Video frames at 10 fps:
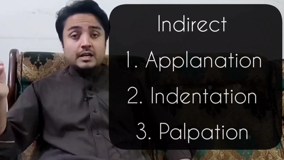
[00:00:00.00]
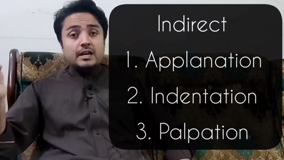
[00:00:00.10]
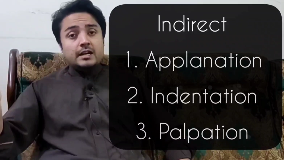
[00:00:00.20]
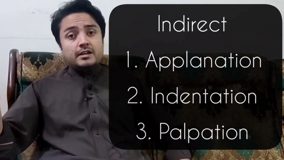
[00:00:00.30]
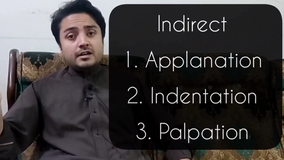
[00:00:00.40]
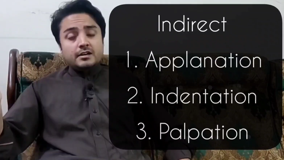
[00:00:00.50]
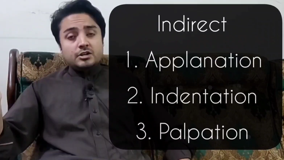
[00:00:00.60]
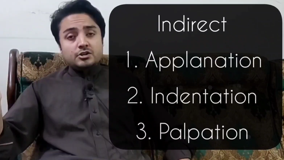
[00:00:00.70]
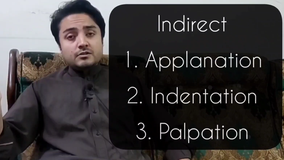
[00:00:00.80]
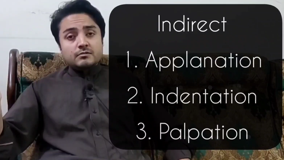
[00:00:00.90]

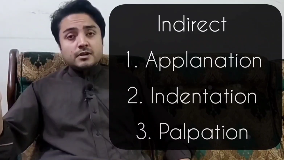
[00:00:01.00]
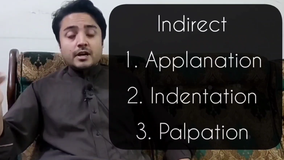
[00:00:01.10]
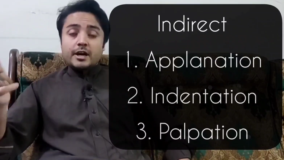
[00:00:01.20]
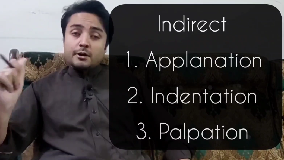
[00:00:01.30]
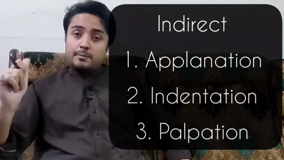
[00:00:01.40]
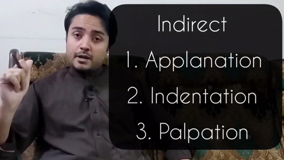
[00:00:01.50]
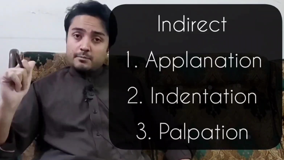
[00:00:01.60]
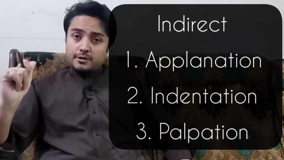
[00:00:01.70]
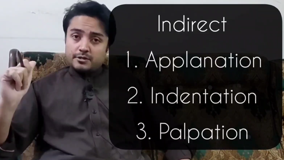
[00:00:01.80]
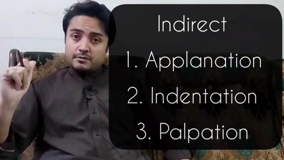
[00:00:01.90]
indentation, and
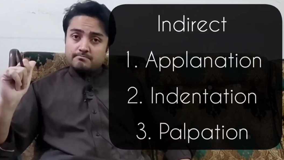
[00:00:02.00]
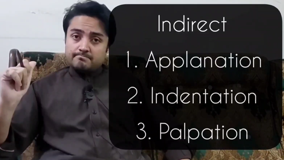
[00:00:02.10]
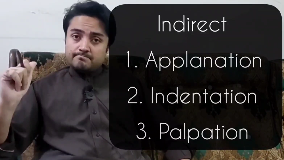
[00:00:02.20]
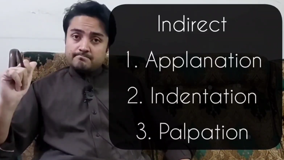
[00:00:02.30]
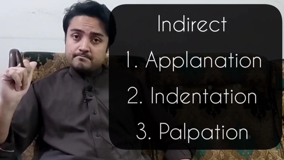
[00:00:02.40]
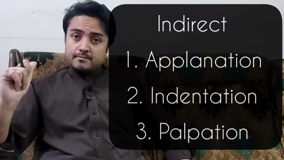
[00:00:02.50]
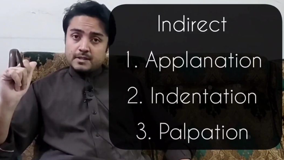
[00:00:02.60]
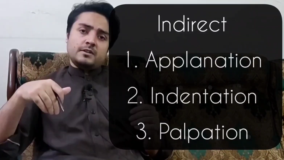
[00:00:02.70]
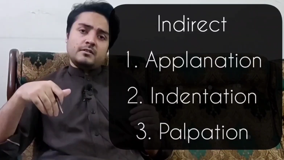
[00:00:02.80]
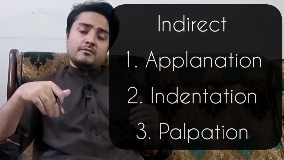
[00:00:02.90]
palpation.
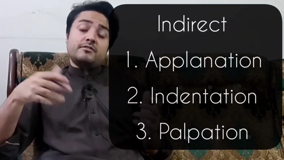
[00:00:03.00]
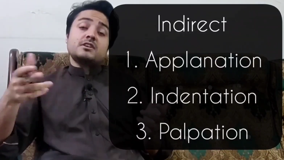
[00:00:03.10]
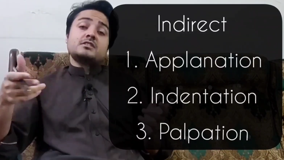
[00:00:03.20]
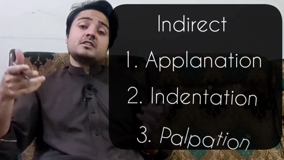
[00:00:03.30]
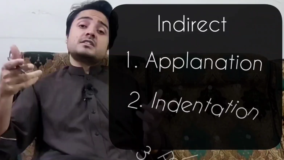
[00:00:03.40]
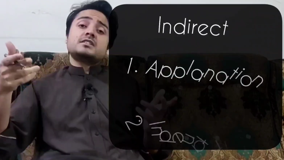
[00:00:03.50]
First, let's